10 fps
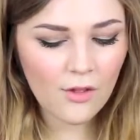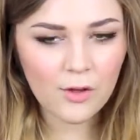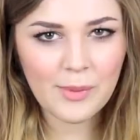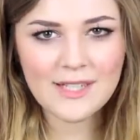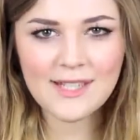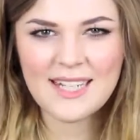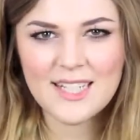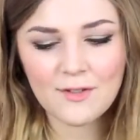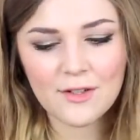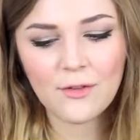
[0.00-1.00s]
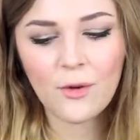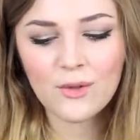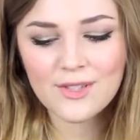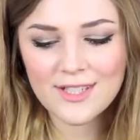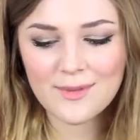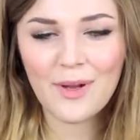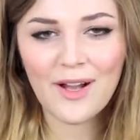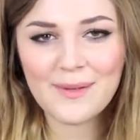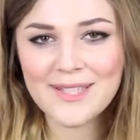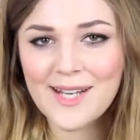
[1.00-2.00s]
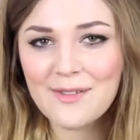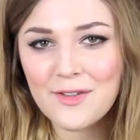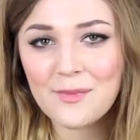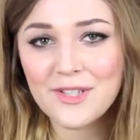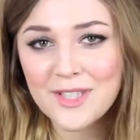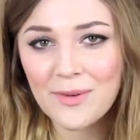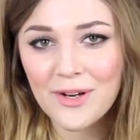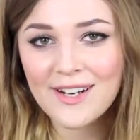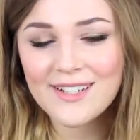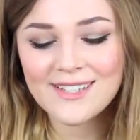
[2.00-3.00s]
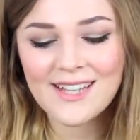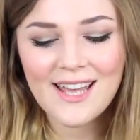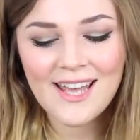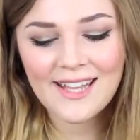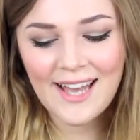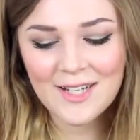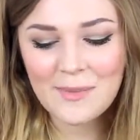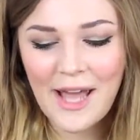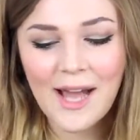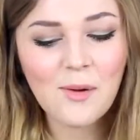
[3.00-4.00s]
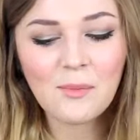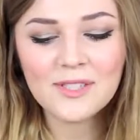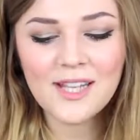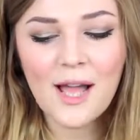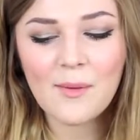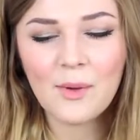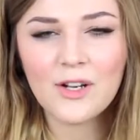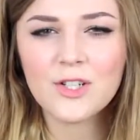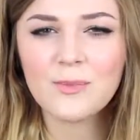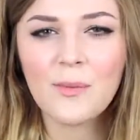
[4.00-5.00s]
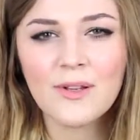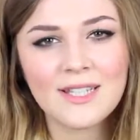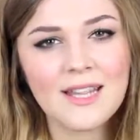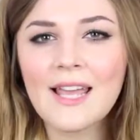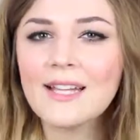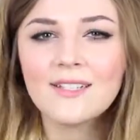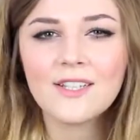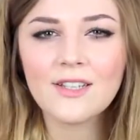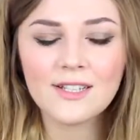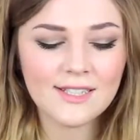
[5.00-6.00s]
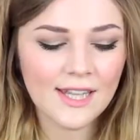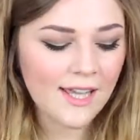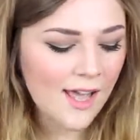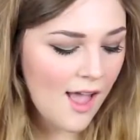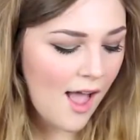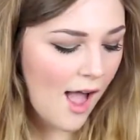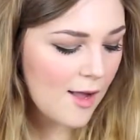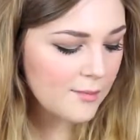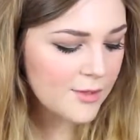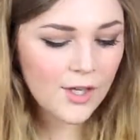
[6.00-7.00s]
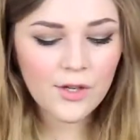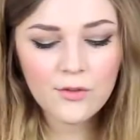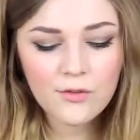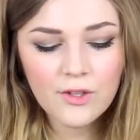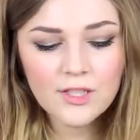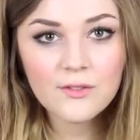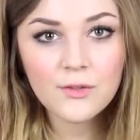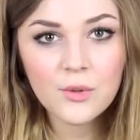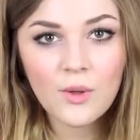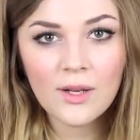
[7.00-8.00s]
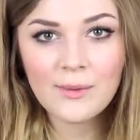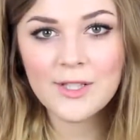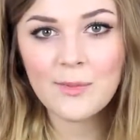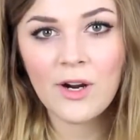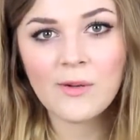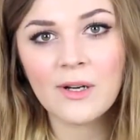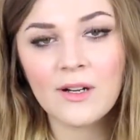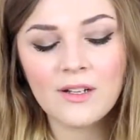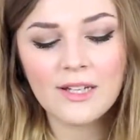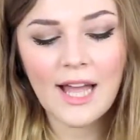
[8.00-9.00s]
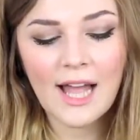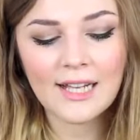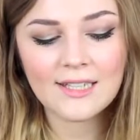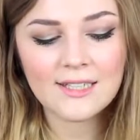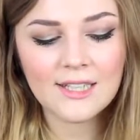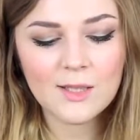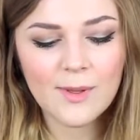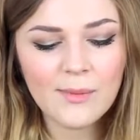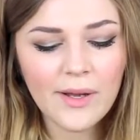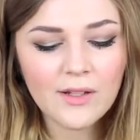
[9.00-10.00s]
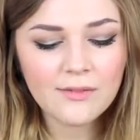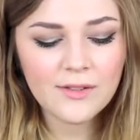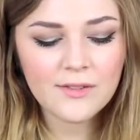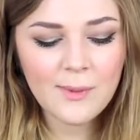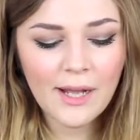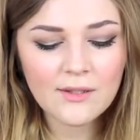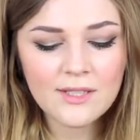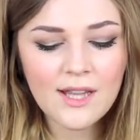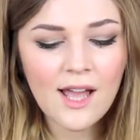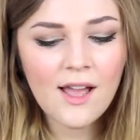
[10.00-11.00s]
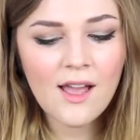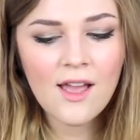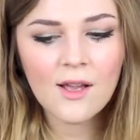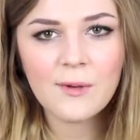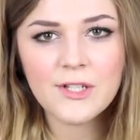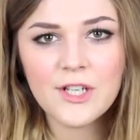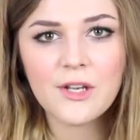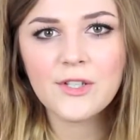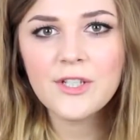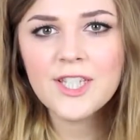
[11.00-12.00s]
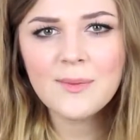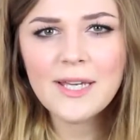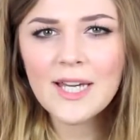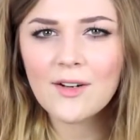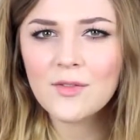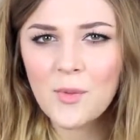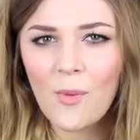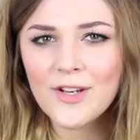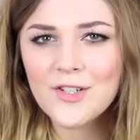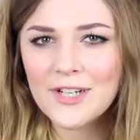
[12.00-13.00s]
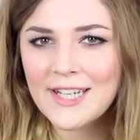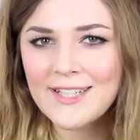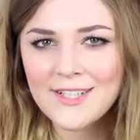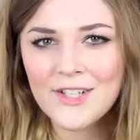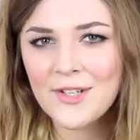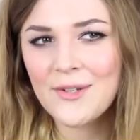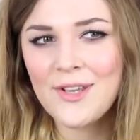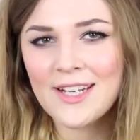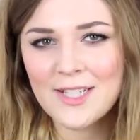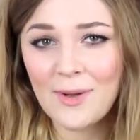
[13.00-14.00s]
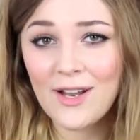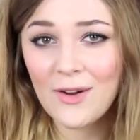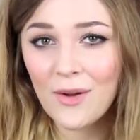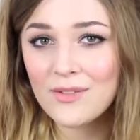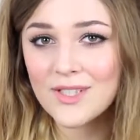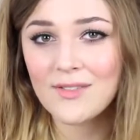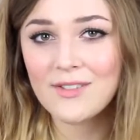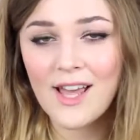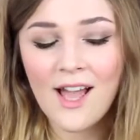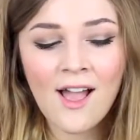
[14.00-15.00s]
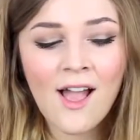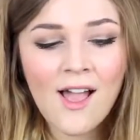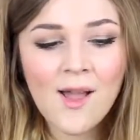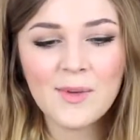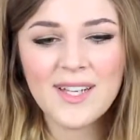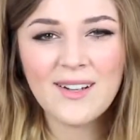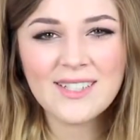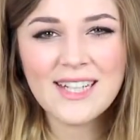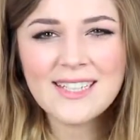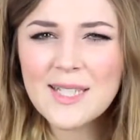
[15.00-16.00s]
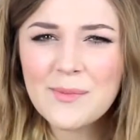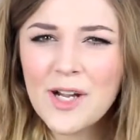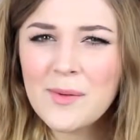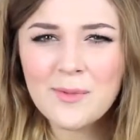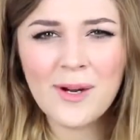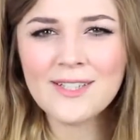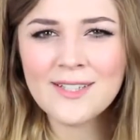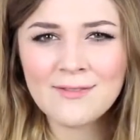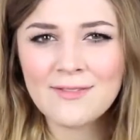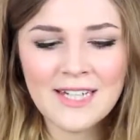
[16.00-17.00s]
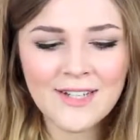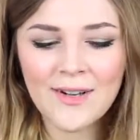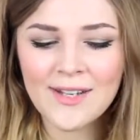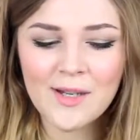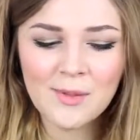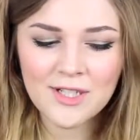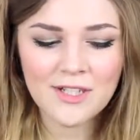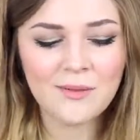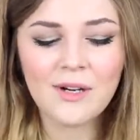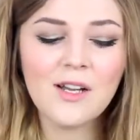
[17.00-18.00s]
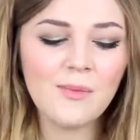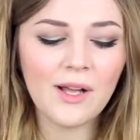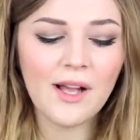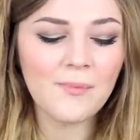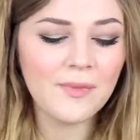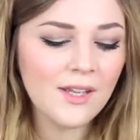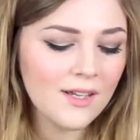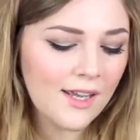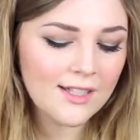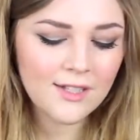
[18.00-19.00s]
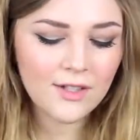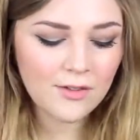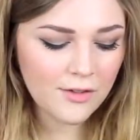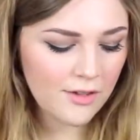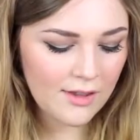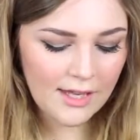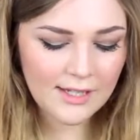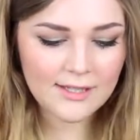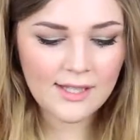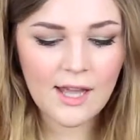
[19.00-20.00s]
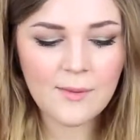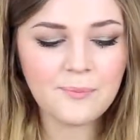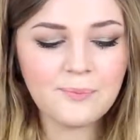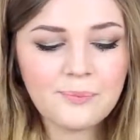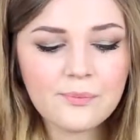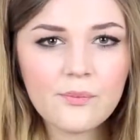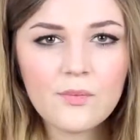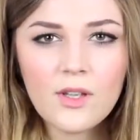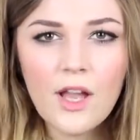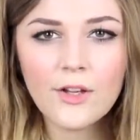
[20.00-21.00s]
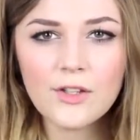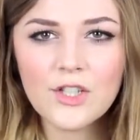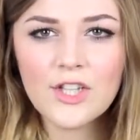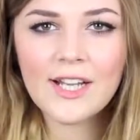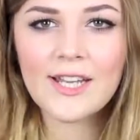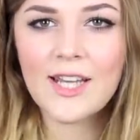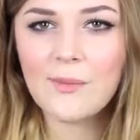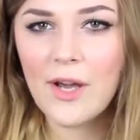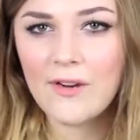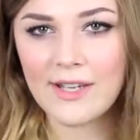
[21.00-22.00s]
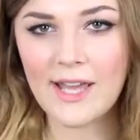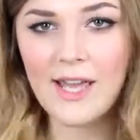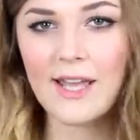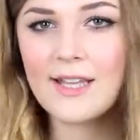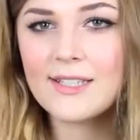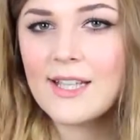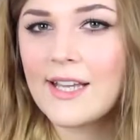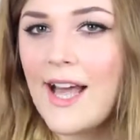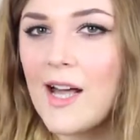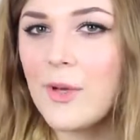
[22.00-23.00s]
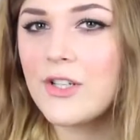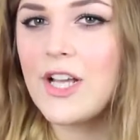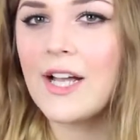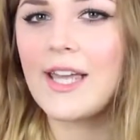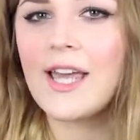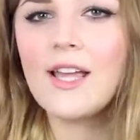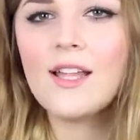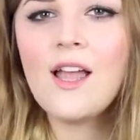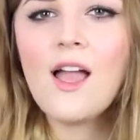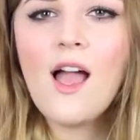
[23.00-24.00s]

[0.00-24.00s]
thought it'd be slightly different. Of course I did buy myself a few beauty products, cannot be helped, but I'll just pop those in at the end so you can see. So first of all, I went to Primark and I spent about £50 in there, which, you know, used to be kind of quite tricky to do. You had to buy a lot of stuff in there, but nowadays like Primark prices are really going up. I don't know why, but yeah, so I got a few things. I got this jacket that I'm wearing here. It's a camo jacket,